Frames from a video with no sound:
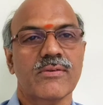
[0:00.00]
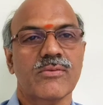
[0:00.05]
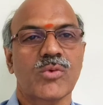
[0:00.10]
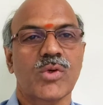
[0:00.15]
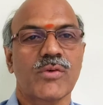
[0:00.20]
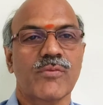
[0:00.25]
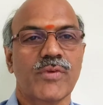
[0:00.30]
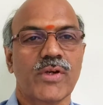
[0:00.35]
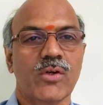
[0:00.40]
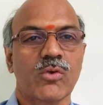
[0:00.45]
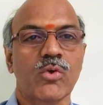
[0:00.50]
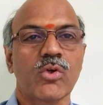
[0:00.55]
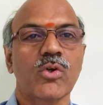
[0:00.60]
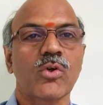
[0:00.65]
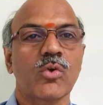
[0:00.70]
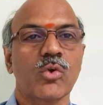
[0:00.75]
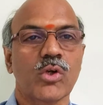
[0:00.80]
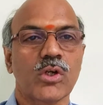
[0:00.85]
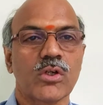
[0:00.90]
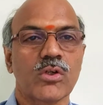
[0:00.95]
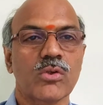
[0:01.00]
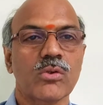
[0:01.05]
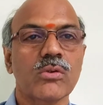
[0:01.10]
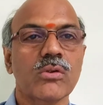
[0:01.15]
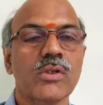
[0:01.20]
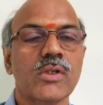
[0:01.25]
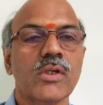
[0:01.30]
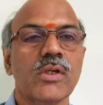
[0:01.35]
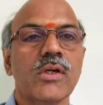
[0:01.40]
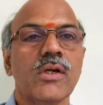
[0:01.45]
what we are going to look into.
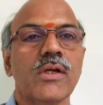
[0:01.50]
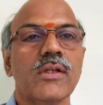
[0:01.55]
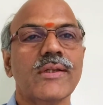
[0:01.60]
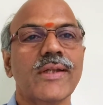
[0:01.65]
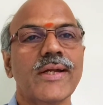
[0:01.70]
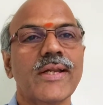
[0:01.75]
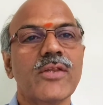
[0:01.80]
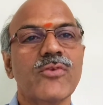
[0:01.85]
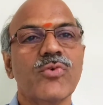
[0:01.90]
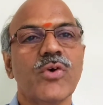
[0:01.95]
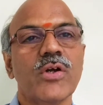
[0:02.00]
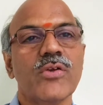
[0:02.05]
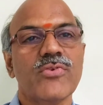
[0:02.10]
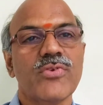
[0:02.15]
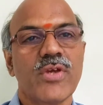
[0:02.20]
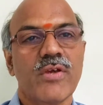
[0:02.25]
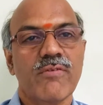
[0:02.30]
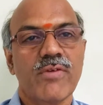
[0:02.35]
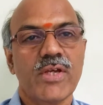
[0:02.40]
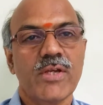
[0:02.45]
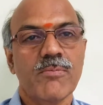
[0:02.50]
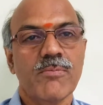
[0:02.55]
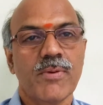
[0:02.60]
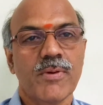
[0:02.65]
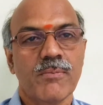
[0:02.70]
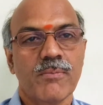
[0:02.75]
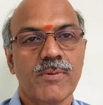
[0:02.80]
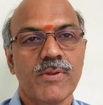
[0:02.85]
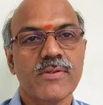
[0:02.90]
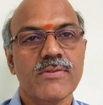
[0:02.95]
That is for saving
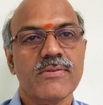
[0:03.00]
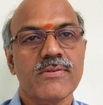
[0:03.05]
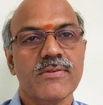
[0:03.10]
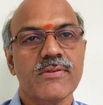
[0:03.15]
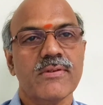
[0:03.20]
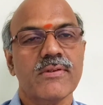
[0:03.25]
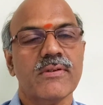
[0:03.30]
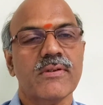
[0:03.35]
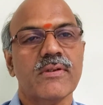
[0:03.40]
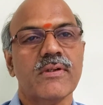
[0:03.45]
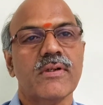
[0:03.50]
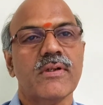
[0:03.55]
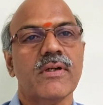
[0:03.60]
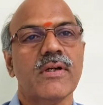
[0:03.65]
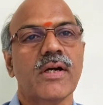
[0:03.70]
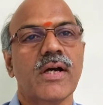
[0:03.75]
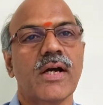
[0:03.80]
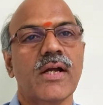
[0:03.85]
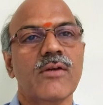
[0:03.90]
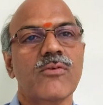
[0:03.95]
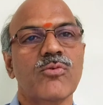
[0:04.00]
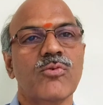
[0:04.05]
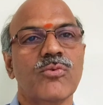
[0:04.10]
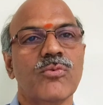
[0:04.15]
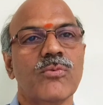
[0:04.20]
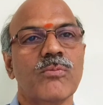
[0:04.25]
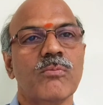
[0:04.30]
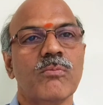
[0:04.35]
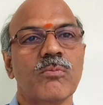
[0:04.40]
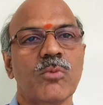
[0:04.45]
purpose, and
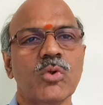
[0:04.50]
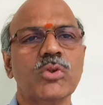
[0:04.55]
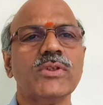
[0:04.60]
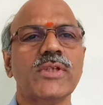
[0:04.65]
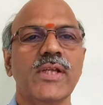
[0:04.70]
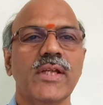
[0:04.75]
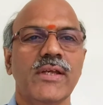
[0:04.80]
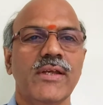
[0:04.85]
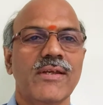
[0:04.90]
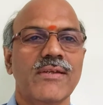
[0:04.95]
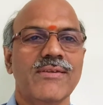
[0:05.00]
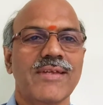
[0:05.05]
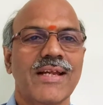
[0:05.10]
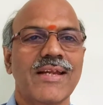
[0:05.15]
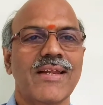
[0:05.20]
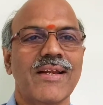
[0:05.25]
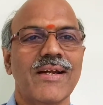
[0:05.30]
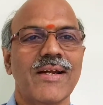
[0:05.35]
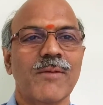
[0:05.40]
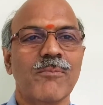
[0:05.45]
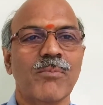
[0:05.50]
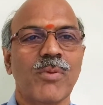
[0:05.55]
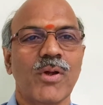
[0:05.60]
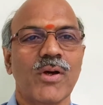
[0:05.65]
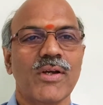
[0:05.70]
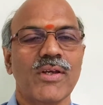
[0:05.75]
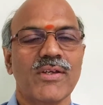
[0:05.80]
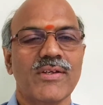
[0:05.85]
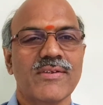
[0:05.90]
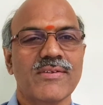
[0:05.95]
mostly salaried
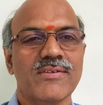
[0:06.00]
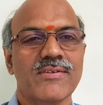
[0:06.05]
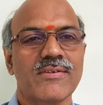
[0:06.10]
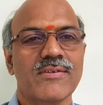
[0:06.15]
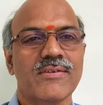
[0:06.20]
employees